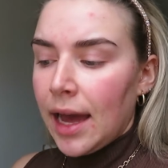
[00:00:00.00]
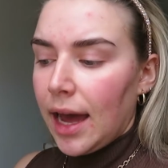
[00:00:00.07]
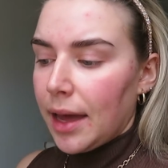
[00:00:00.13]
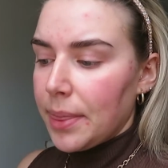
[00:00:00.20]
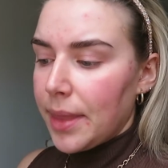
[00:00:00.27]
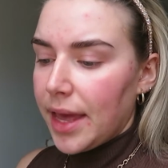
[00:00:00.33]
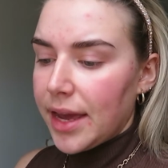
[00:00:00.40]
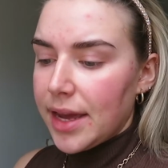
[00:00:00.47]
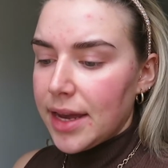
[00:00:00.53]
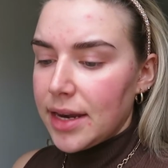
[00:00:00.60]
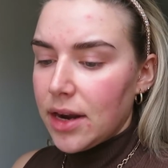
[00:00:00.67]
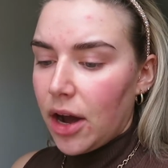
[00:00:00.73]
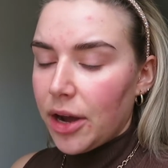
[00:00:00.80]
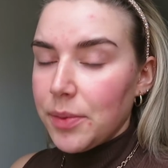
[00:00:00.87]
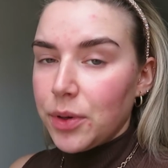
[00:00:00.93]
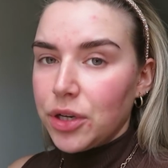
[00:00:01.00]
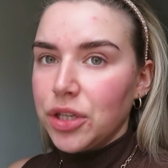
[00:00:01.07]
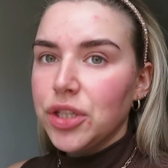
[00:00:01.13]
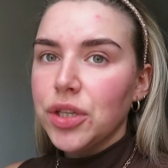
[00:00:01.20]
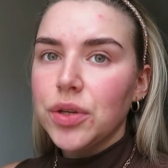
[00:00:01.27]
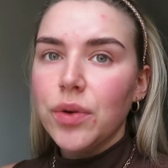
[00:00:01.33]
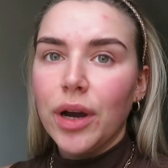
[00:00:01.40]
And then I'm
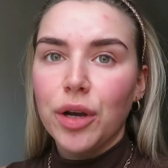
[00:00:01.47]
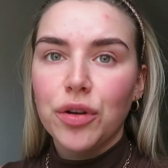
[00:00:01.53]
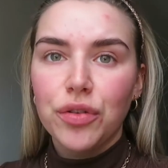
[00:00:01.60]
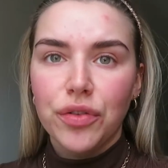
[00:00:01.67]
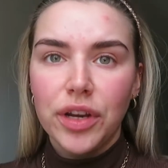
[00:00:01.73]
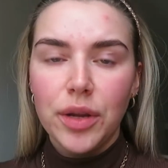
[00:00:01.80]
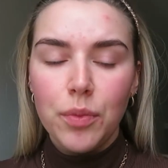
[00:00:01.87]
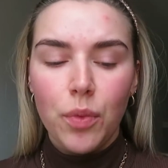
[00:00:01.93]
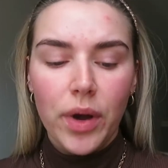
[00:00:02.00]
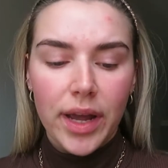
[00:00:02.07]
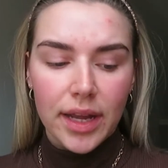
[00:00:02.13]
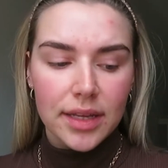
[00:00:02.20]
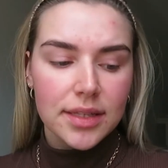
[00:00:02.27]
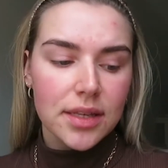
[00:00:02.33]
going to do a cream wing.